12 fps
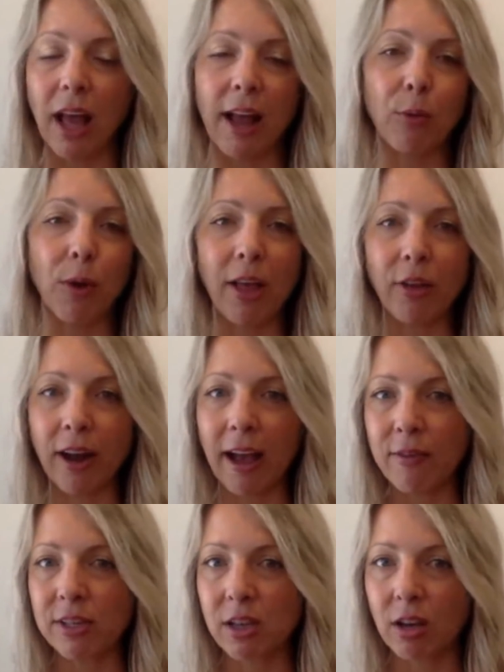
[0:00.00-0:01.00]
I'd rather
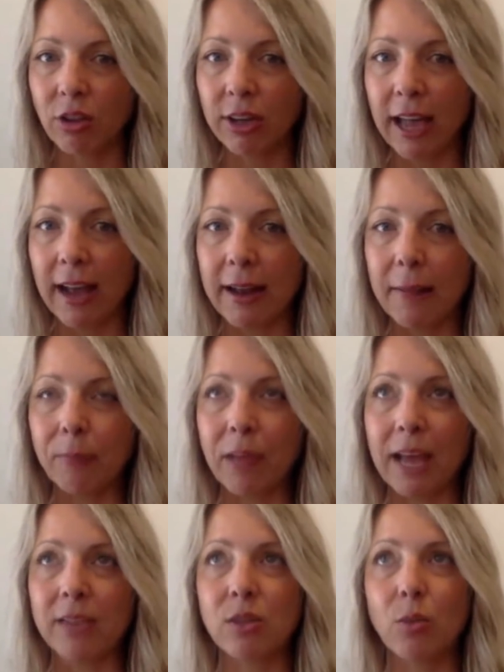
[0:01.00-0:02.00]
have us all look at it
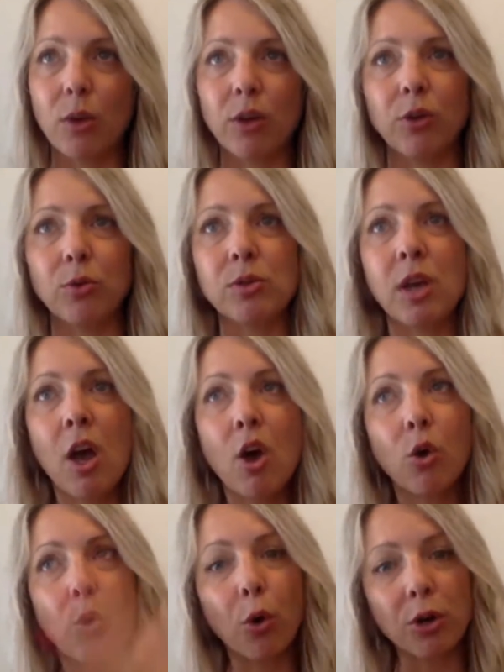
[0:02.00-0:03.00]
as the one who's
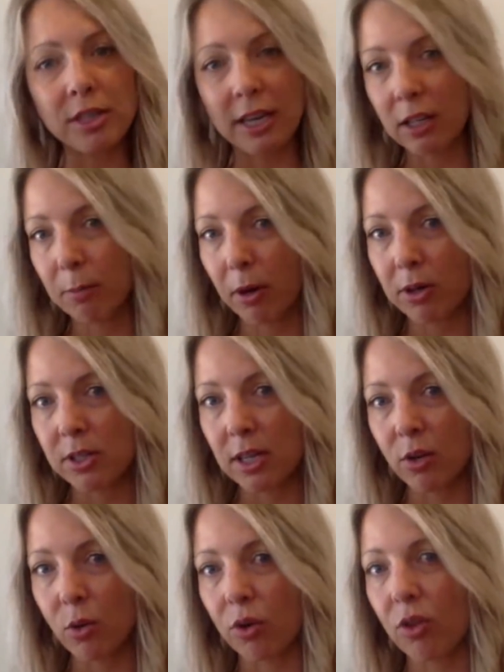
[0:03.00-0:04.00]
courting the
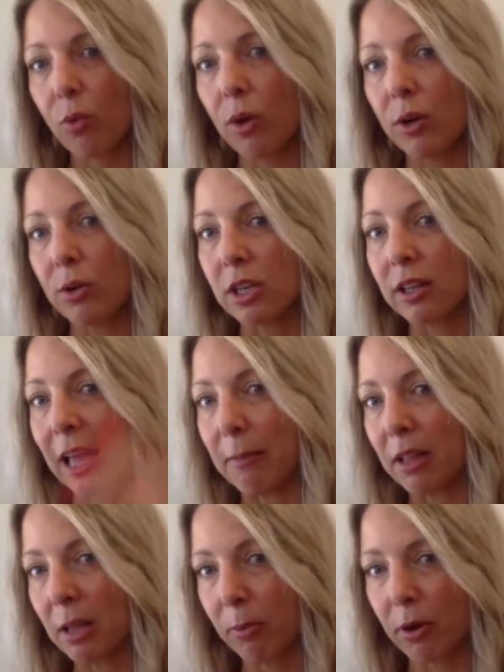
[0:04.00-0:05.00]
person or the one who's
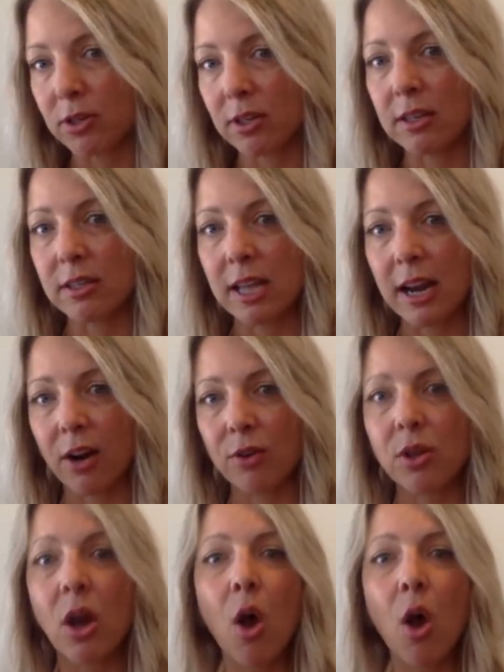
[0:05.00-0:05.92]
claiming the person is theirs